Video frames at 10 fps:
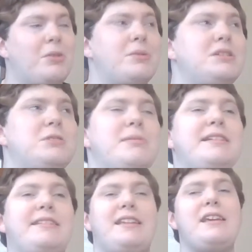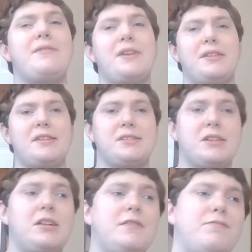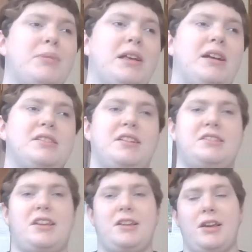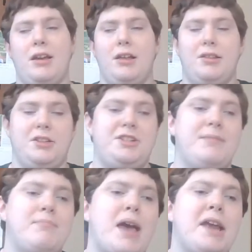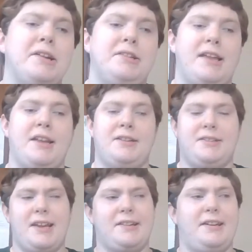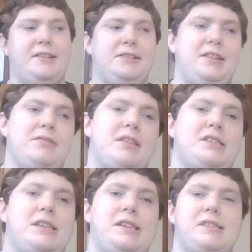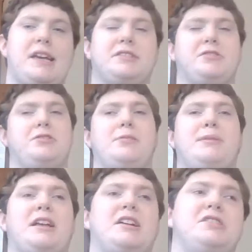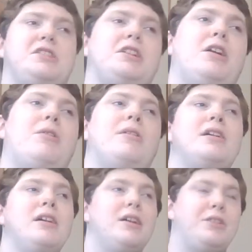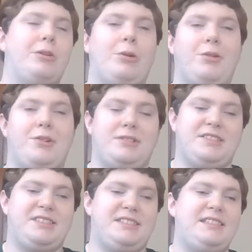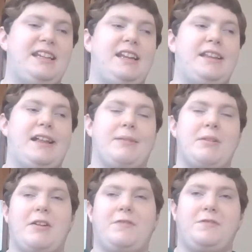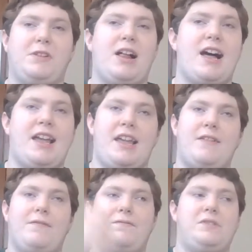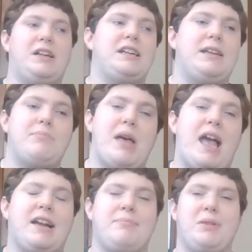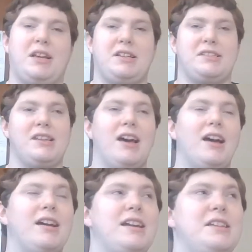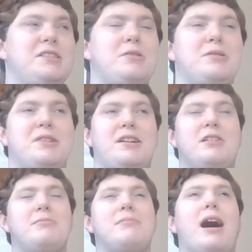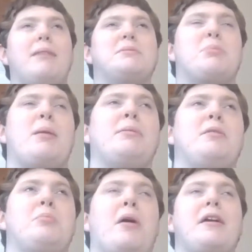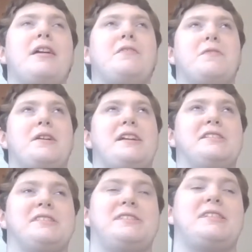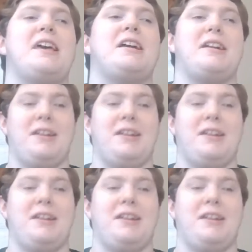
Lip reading: going to be leaving this off because I said a gym battle, and technically this is extra because, the whole scene like about Fly and flying back because Izuku's like, oh, mom's probably worried, freaking sick.